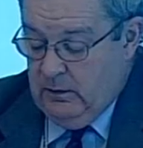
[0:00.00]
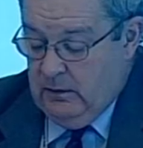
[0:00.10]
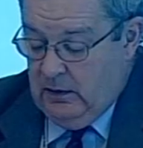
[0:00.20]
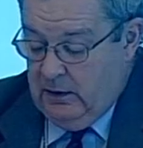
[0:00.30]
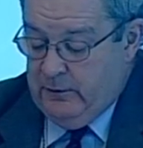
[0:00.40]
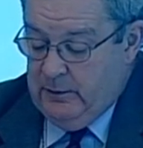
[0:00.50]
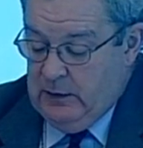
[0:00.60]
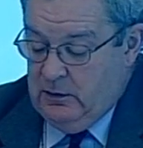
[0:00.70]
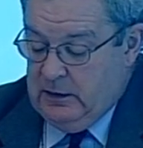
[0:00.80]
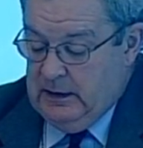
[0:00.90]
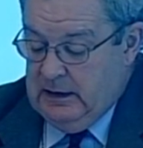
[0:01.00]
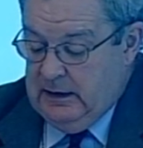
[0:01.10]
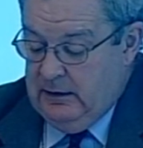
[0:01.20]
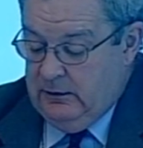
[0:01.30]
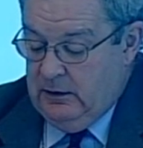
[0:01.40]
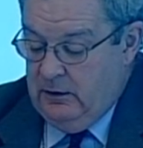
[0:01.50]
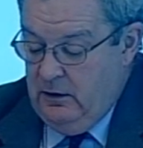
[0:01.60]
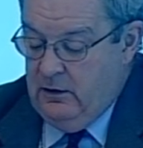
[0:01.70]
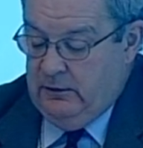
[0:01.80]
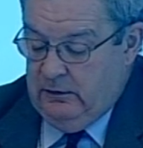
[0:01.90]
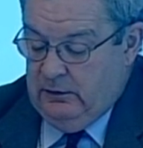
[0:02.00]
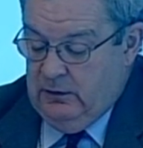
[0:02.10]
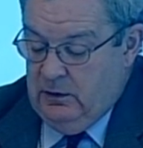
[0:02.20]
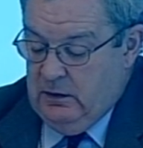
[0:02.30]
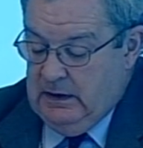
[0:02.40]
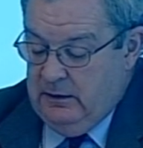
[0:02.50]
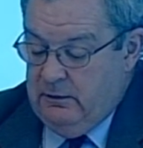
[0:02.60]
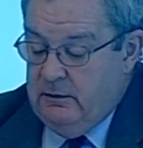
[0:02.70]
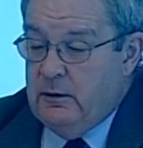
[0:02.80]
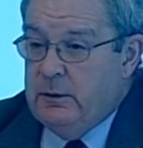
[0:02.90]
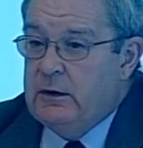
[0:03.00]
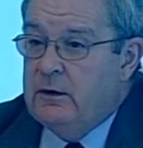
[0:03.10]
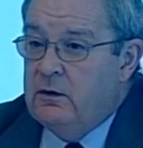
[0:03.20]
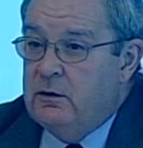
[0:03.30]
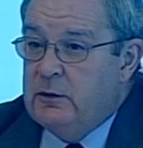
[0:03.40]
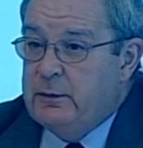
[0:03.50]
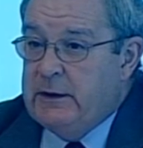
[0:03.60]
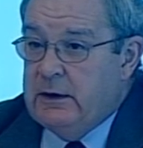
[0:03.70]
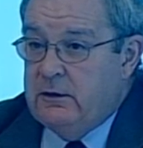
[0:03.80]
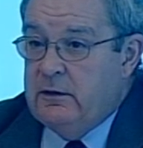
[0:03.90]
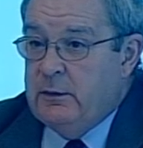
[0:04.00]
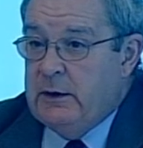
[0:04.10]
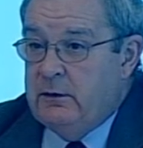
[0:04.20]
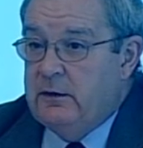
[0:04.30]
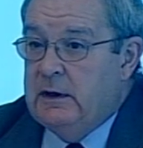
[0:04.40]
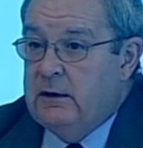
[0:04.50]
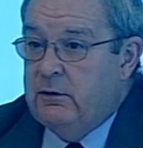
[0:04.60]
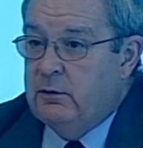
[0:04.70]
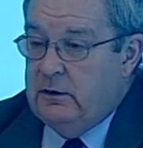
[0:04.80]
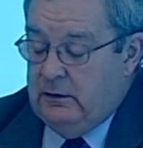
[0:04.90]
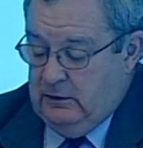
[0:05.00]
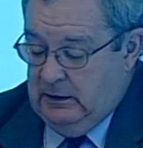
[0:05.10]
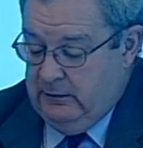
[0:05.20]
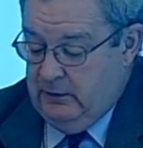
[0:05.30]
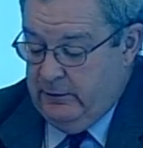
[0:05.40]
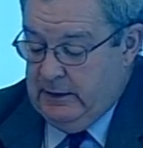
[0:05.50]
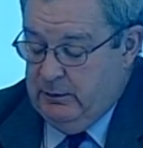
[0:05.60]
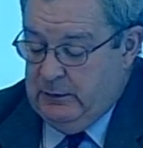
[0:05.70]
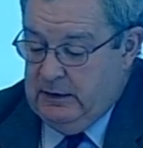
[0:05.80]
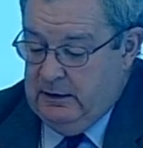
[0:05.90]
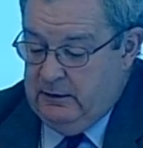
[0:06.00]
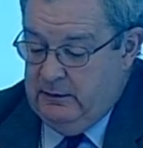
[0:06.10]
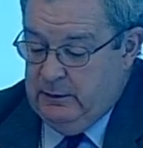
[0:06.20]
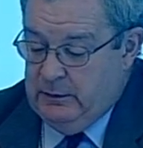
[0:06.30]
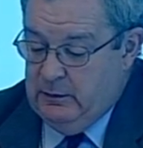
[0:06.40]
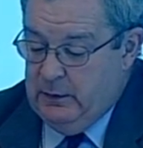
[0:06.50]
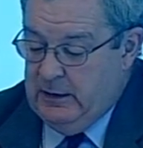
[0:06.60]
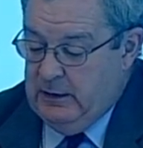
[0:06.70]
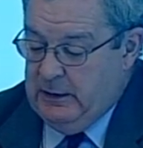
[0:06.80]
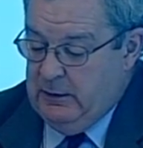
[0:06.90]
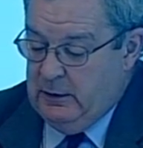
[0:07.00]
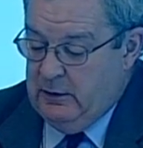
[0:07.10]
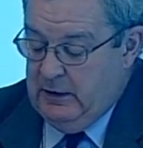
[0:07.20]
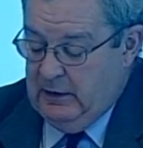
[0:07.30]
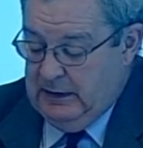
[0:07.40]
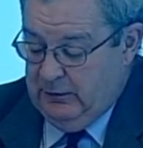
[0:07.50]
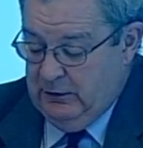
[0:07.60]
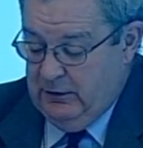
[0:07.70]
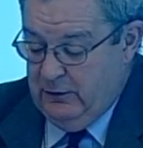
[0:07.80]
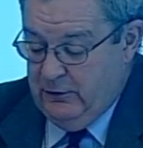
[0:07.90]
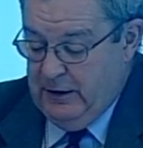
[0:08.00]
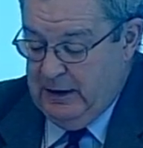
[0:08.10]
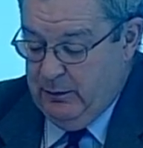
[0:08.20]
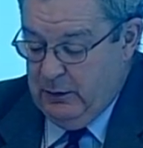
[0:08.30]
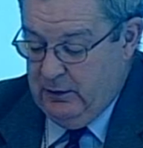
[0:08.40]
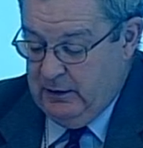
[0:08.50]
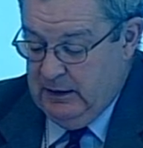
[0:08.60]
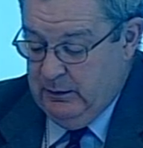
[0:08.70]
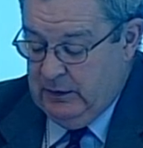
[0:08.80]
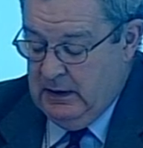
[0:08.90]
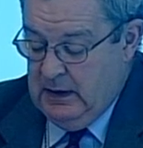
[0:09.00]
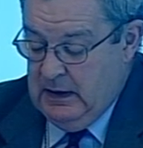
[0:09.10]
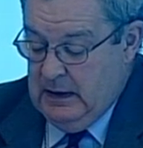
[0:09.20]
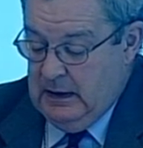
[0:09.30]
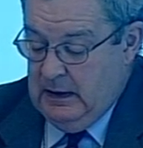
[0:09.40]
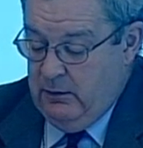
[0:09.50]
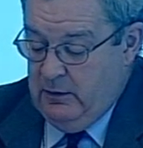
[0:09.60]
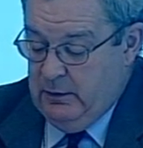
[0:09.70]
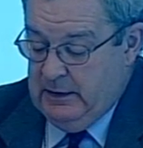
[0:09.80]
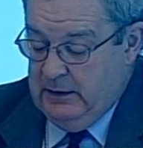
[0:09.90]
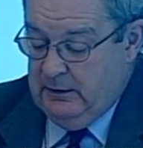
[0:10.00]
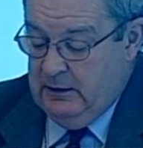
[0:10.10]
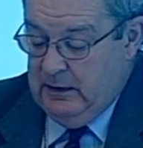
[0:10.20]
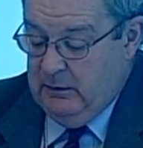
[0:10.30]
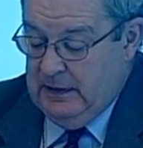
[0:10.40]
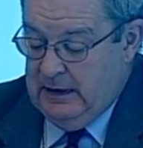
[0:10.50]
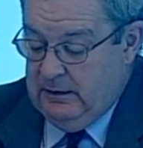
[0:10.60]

often be organized not to interrupt the normal production process, which is often interrupted by people going on external training programs. Workplace learning might